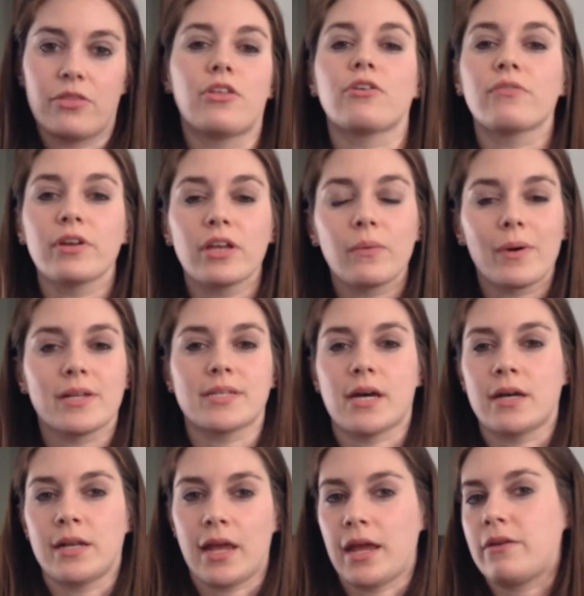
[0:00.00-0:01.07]
They're really well
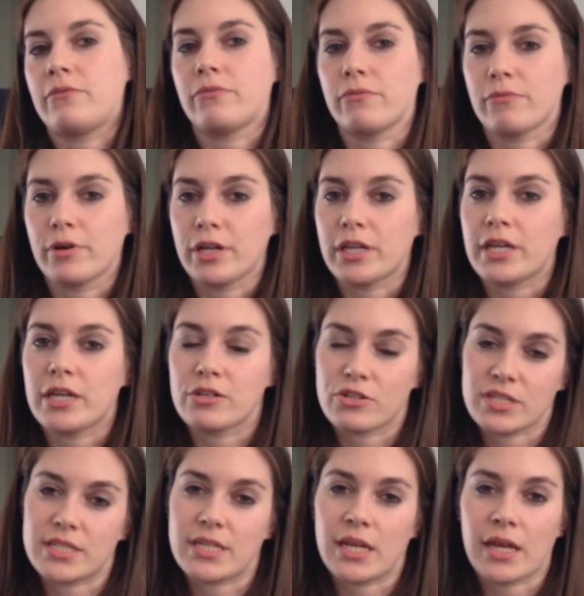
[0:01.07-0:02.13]
done and really
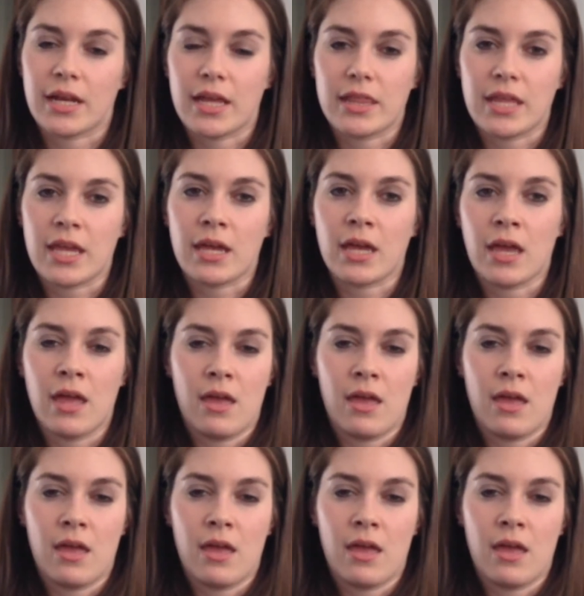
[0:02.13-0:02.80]
interesting. And I think